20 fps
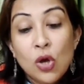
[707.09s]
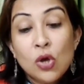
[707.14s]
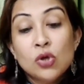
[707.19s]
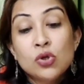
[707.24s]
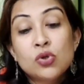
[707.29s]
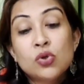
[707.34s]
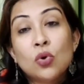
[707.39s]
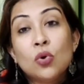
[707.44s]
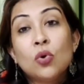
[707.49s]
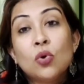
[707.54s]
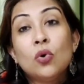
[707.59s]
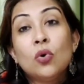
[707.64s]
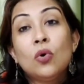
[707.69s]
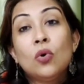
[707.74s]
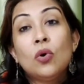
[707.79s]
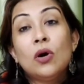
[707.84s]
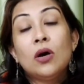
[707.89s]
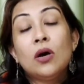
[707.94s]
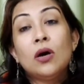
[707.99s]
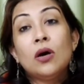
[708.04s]

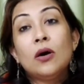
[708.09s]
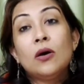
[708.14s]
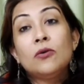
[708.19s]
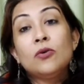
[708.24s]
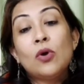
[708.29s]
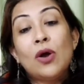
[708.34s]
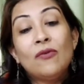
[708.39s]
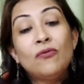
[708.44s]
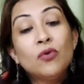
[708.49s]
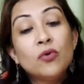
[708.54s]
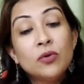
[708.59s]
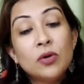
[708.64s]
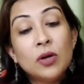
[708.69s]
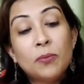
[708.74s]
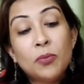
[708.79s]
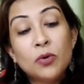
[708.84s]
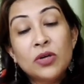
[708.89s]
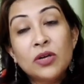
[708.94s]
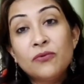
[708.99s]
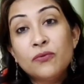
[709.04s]
So you have to
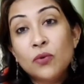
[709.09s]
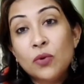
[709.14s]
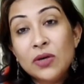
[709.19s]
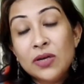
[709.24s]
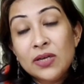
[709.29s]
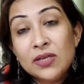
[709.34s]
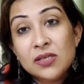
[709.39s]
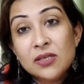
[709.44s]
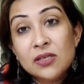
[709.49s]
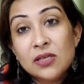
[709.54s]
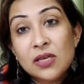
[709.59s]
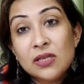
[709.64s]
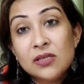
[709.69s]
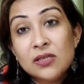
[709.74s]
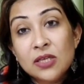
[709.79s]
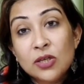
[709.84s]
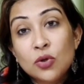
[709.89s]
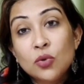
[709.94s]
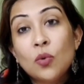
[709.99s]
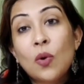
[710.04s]
put a Foley's in
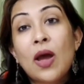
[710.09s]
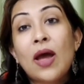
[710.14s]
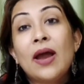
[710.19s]
situ